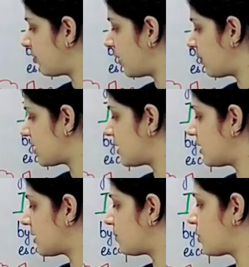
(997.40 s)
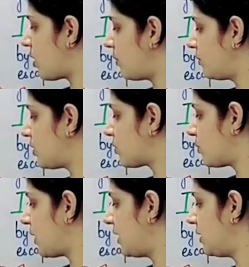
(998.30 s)
frequency is absorbed,
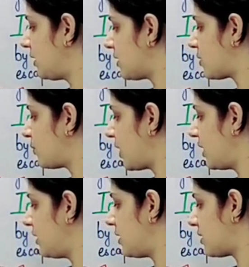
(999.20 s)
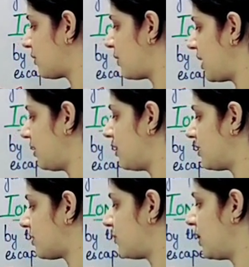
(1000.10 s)
this one, this one, this one,
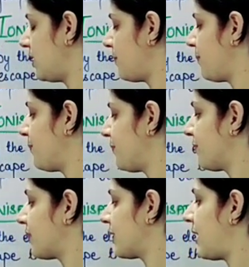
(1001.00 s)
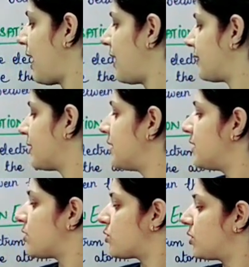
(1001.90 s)
this one.
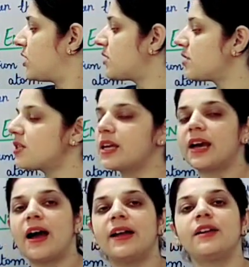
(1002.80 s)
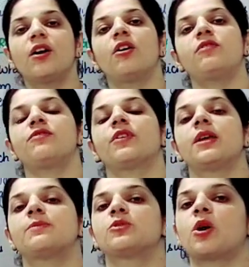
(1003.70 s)
So this is the kind of
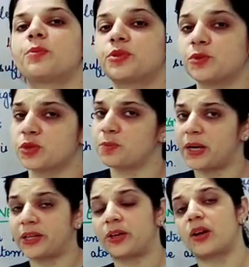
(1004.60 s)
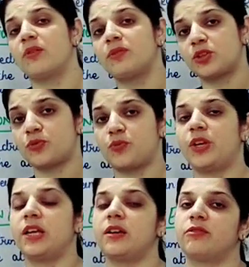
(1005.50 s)
absorption spectra which
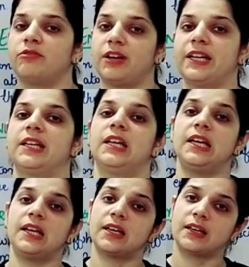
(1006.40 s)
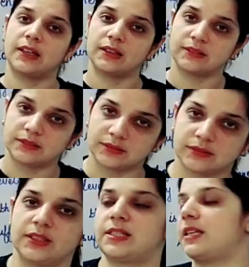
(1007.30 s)
we finally
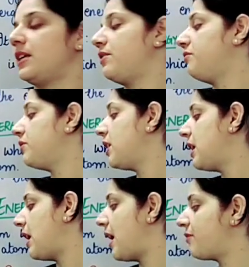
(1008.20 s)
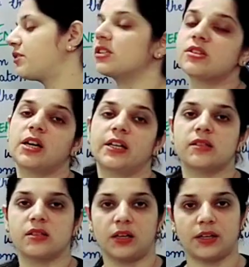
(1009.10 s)
receive after
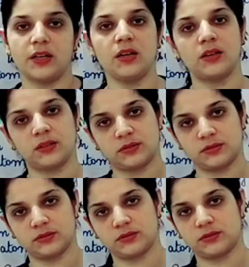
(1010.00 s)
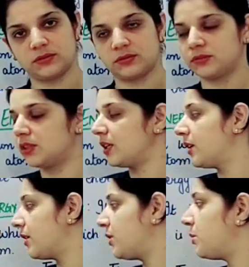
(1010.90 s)
studying certain,
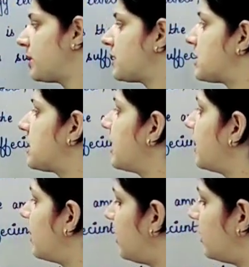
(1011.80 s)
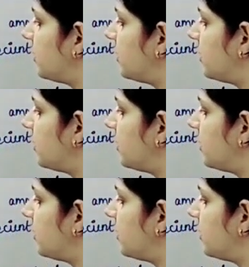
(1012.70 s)
you can say,